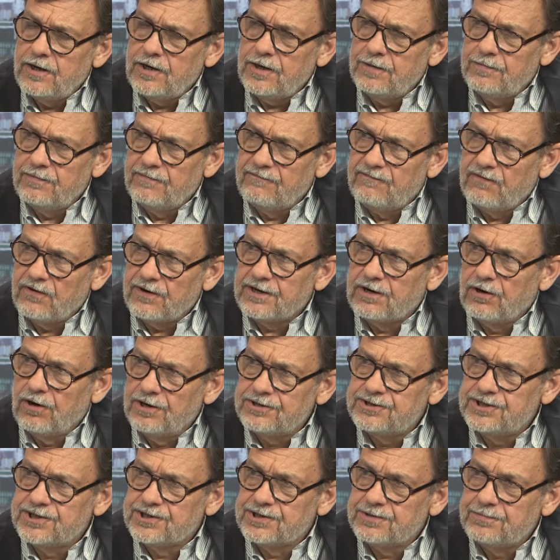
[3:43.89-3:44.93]
You've been very
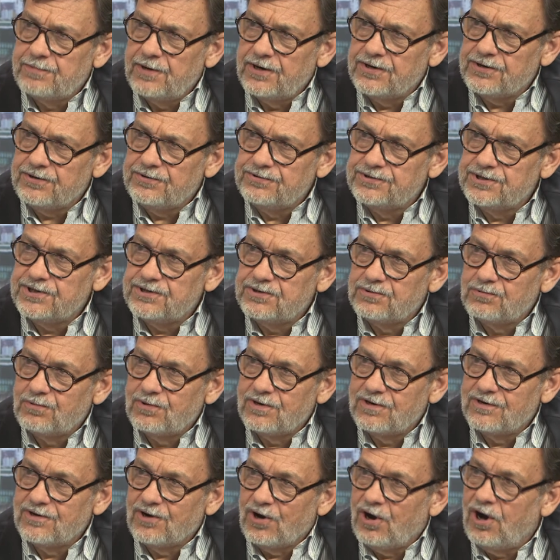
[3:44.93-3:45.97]
cautious about using the
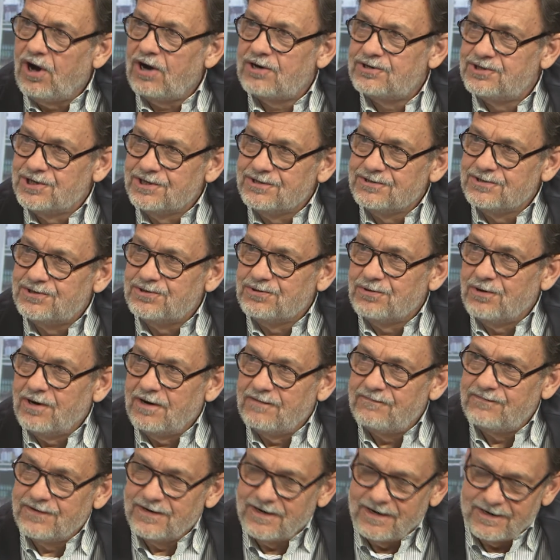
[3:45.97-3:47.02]
word auction too
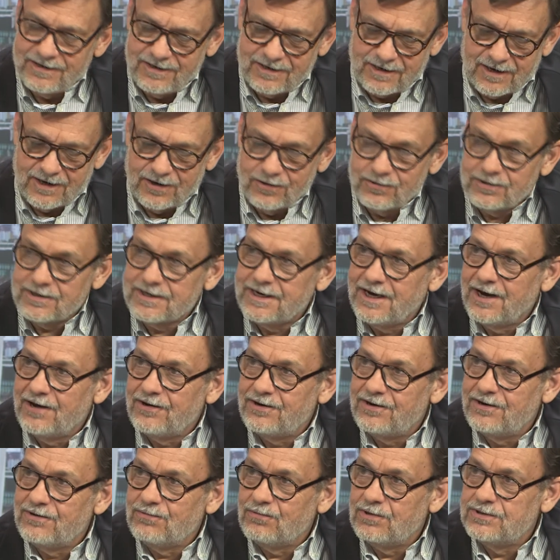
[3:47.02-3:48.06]
often. I think I only
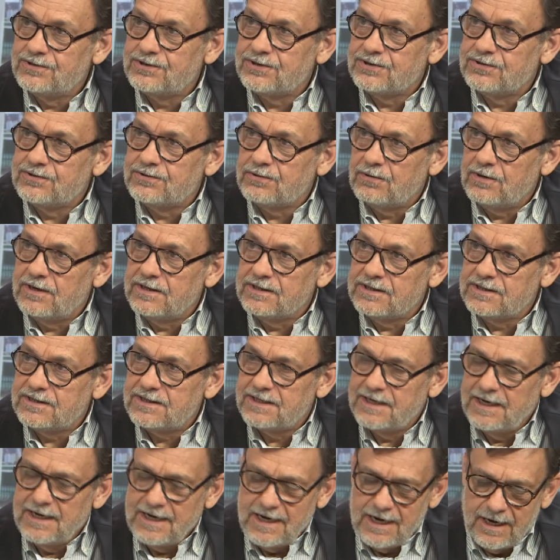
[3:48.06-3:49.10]
counted it once or twice.
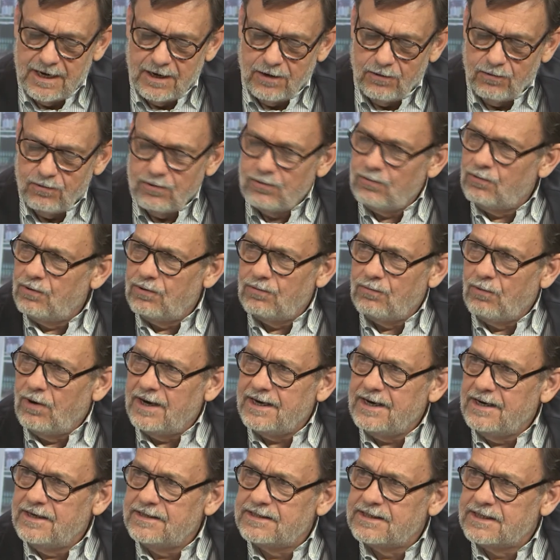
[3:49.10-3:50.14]
Why
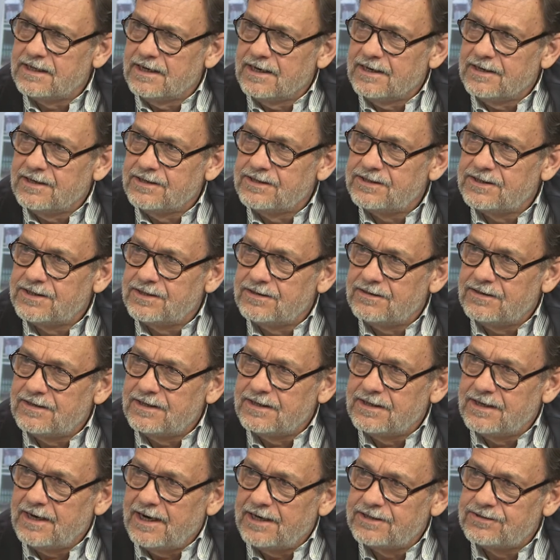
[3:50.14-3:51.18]
is that? Is there a
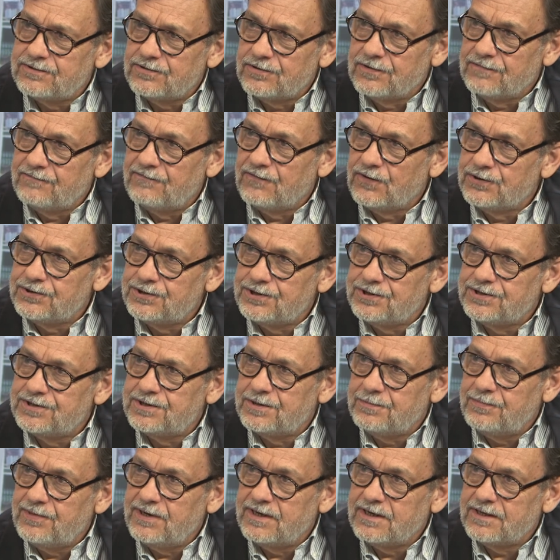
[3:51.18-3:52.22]
natural aversion
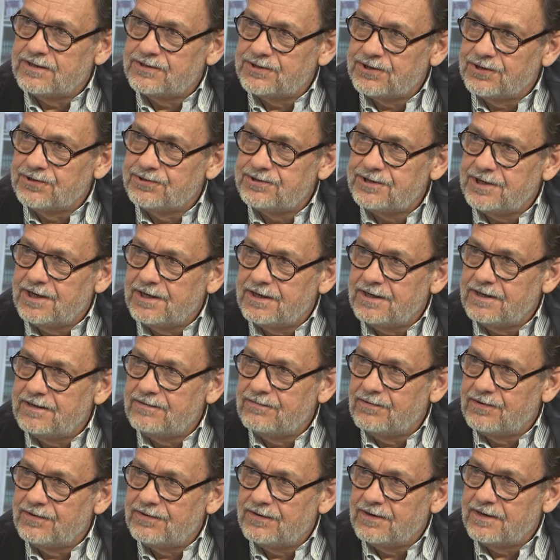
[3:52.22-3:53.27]
to being associated
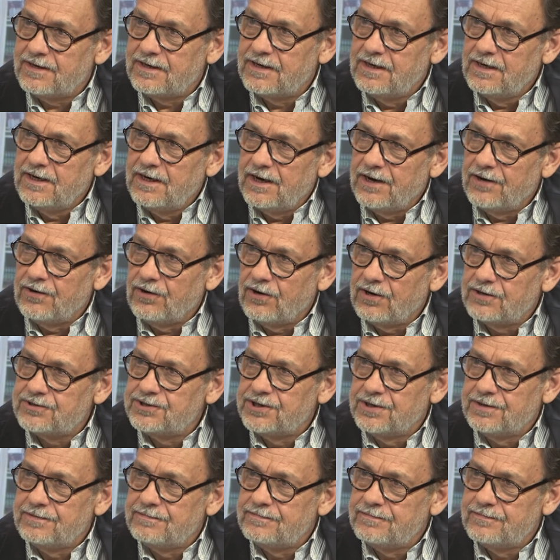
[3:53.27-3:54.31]
with an
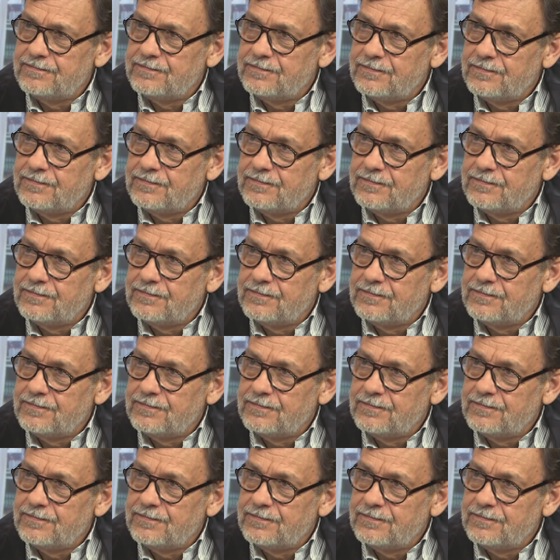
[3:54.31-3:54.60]
auction